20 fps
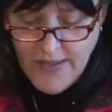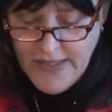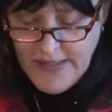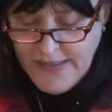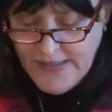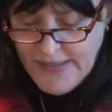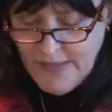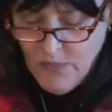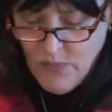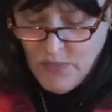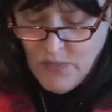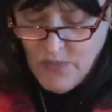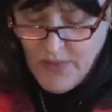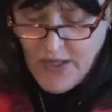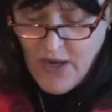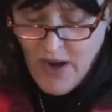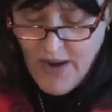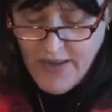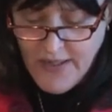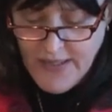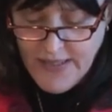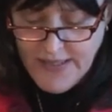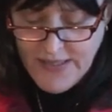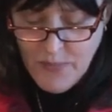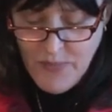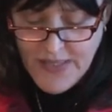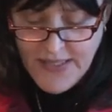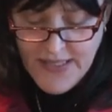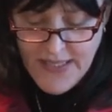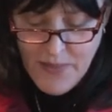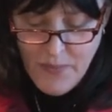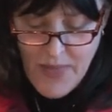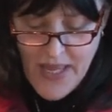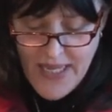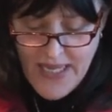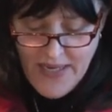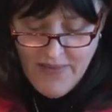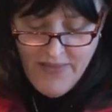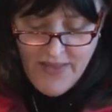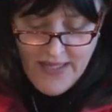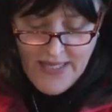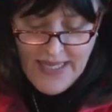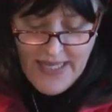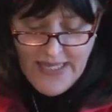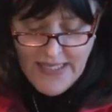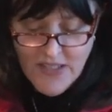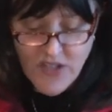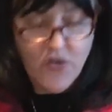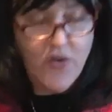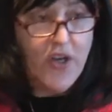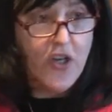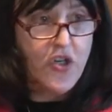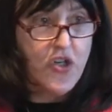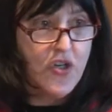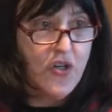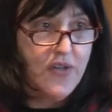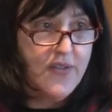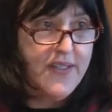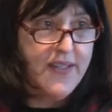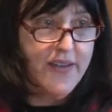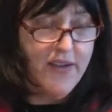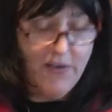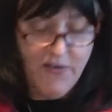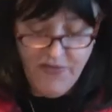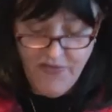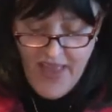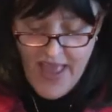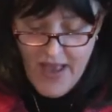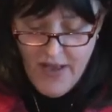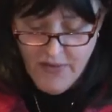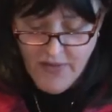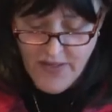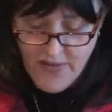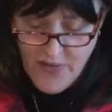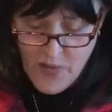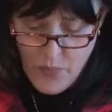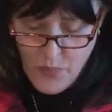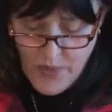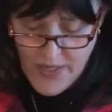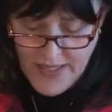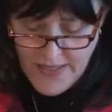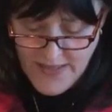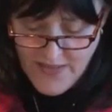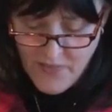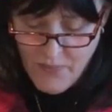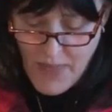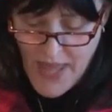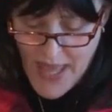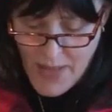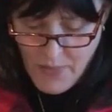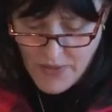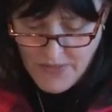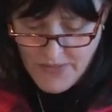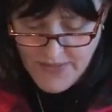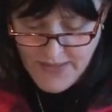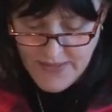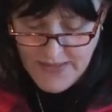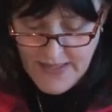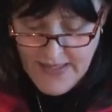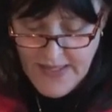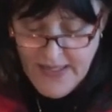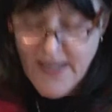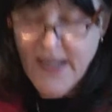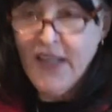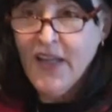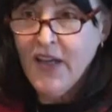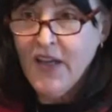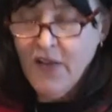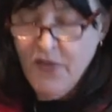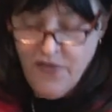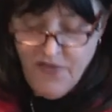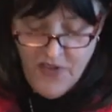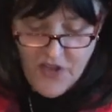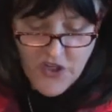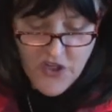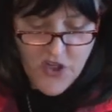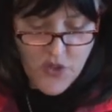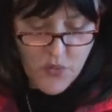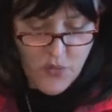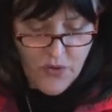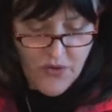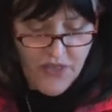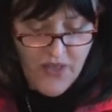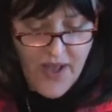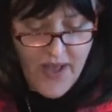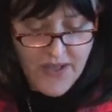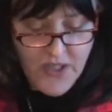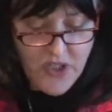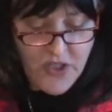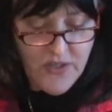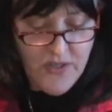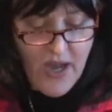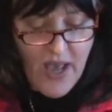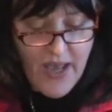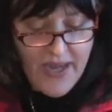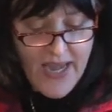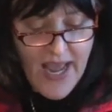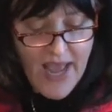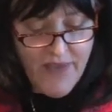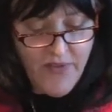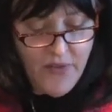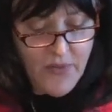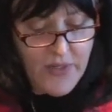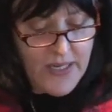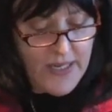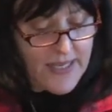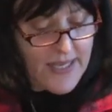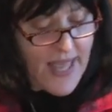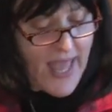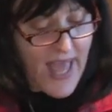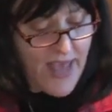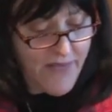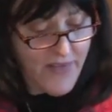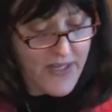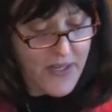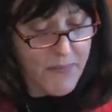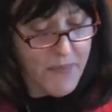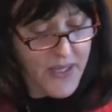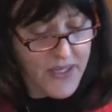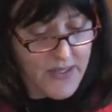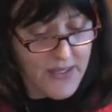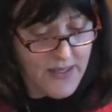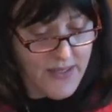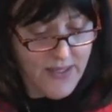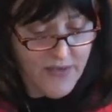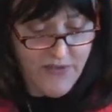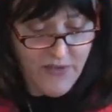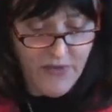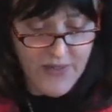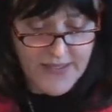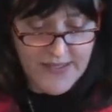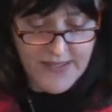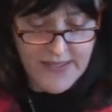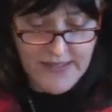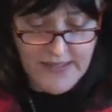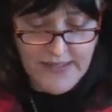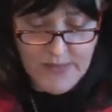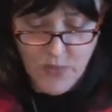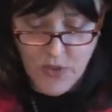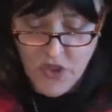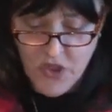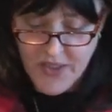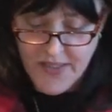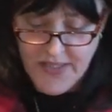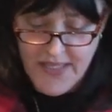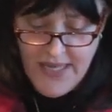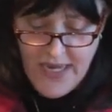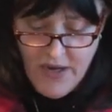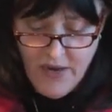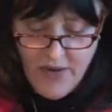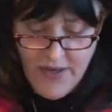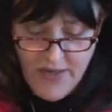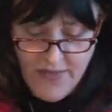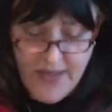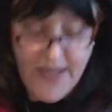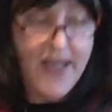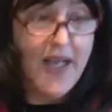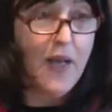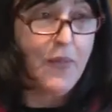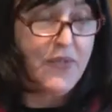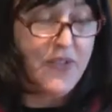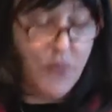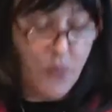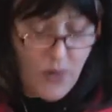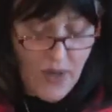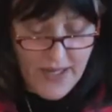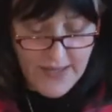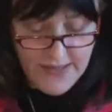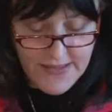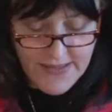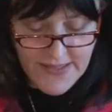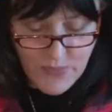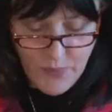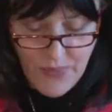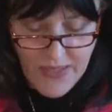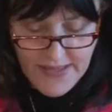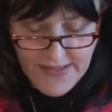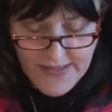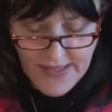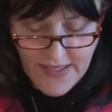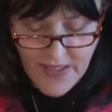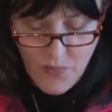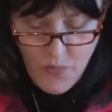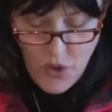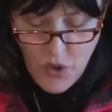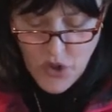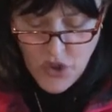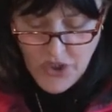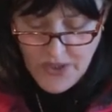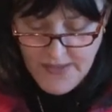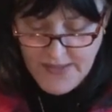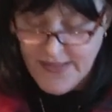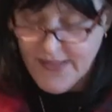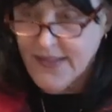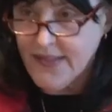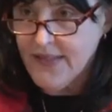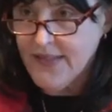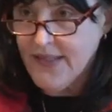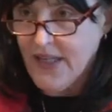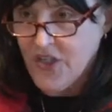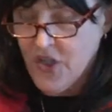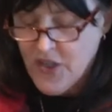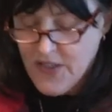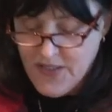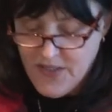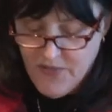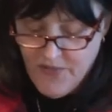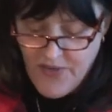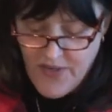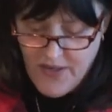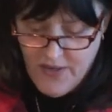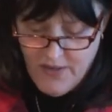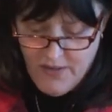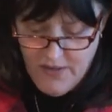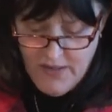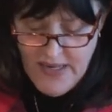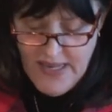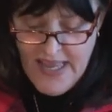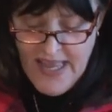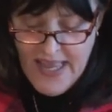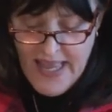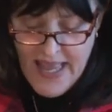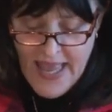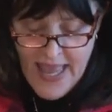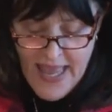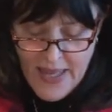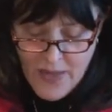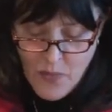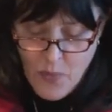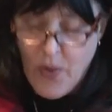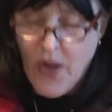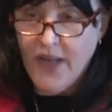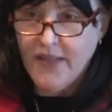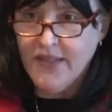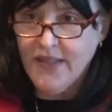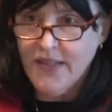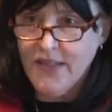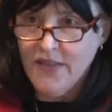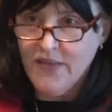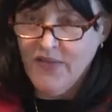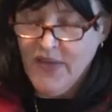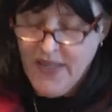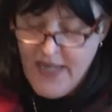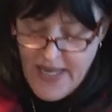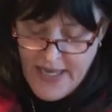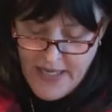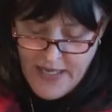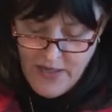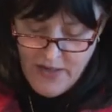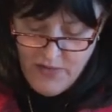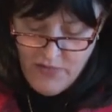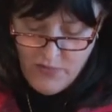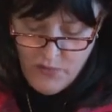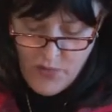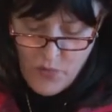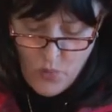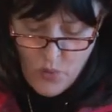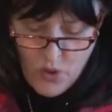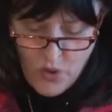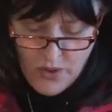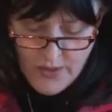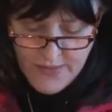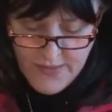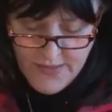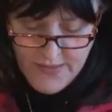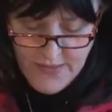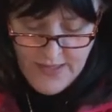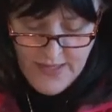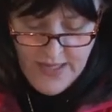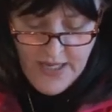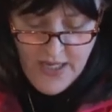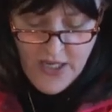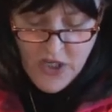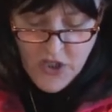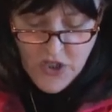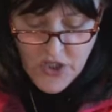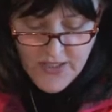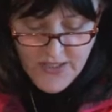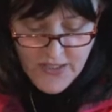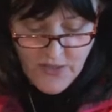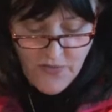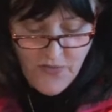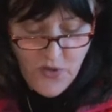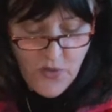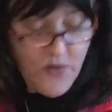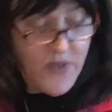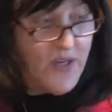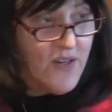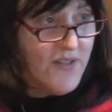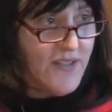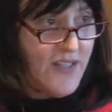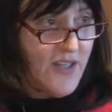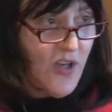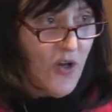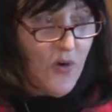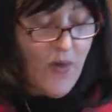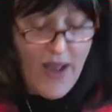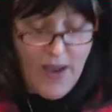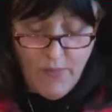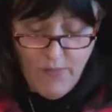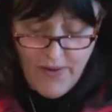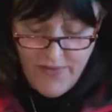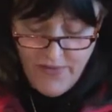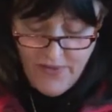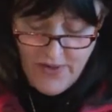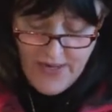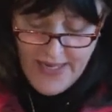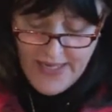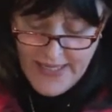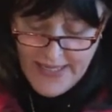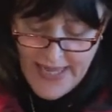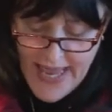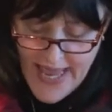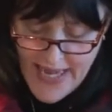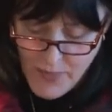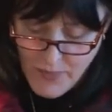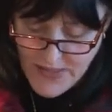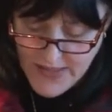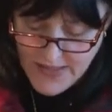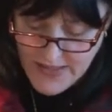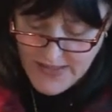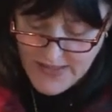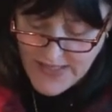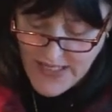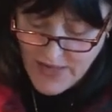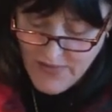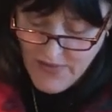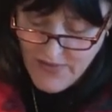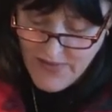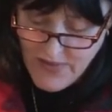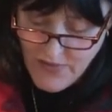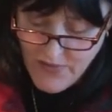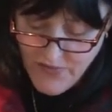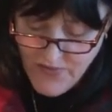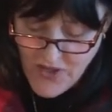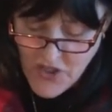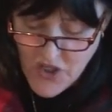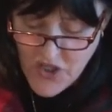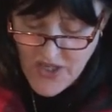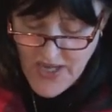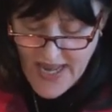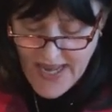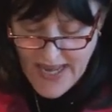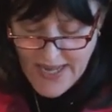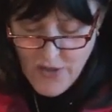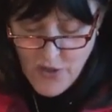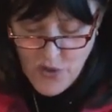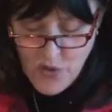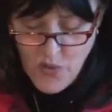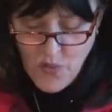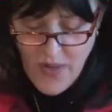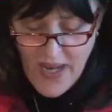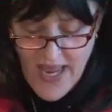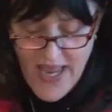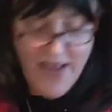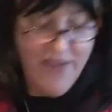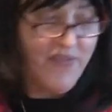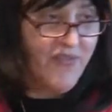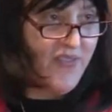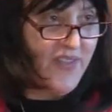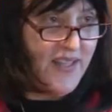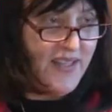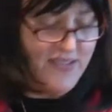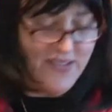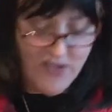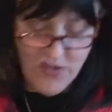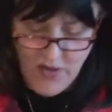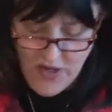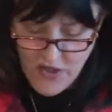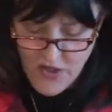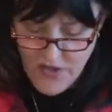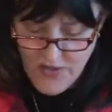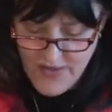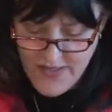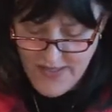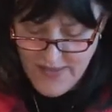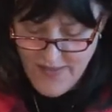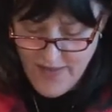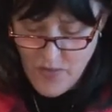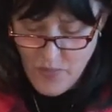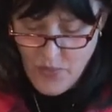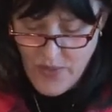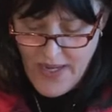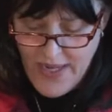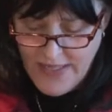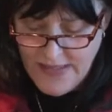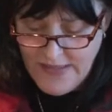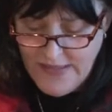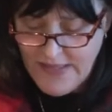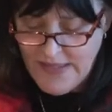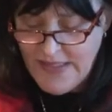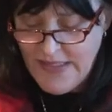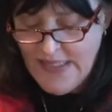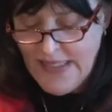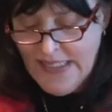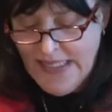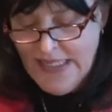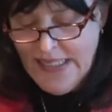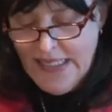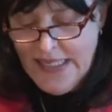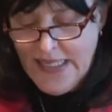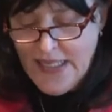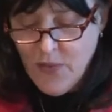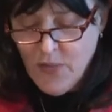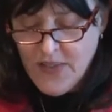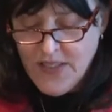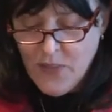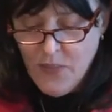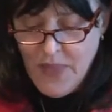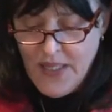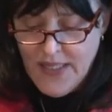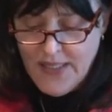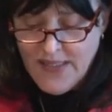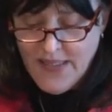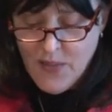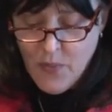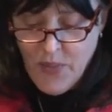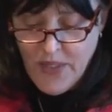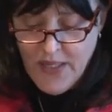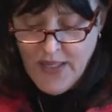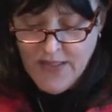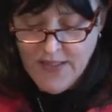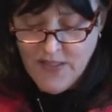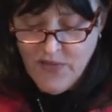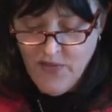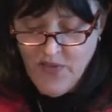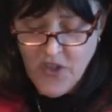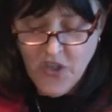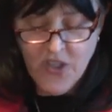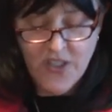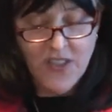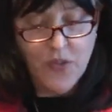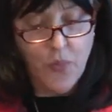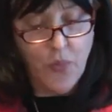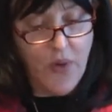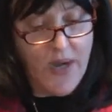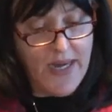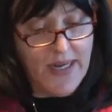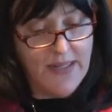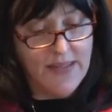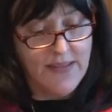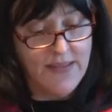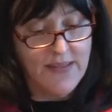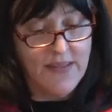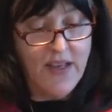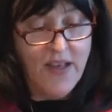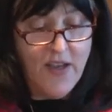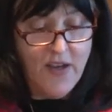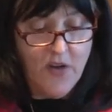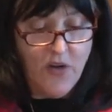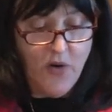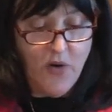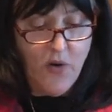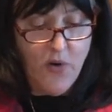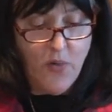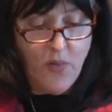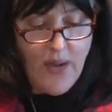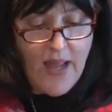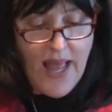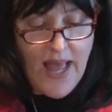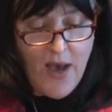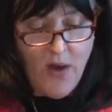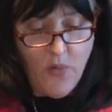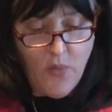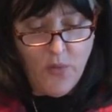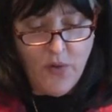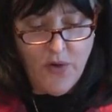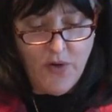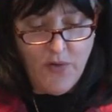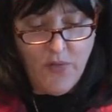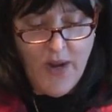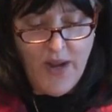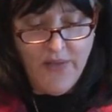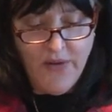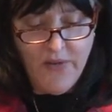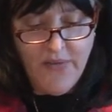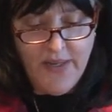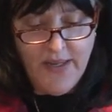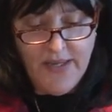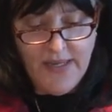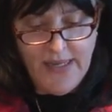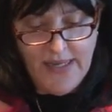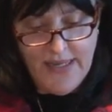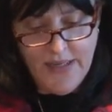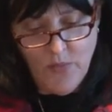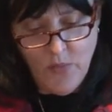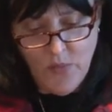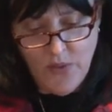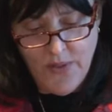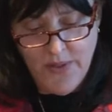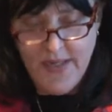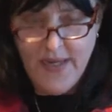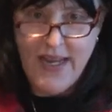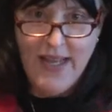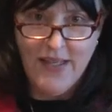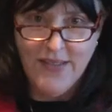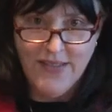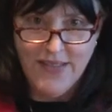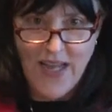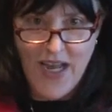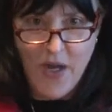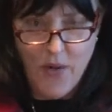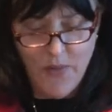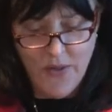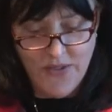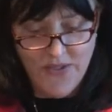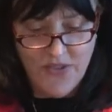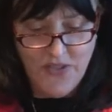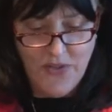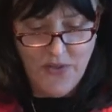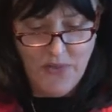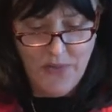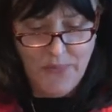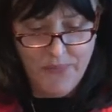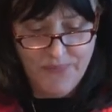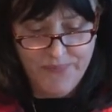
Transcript: as regarded as missing many of the key structures that are found in the brains of mammals. Fish were thought to not have, a, have an amygdala, for instance, which is the area that helps process basic emotions such as fear and positive and negative rewards. Just a few years ago, however, an anatomist discovered that fish do have these structures in their brains. It was missed because fish's brains grow outward rather than inward as ours do.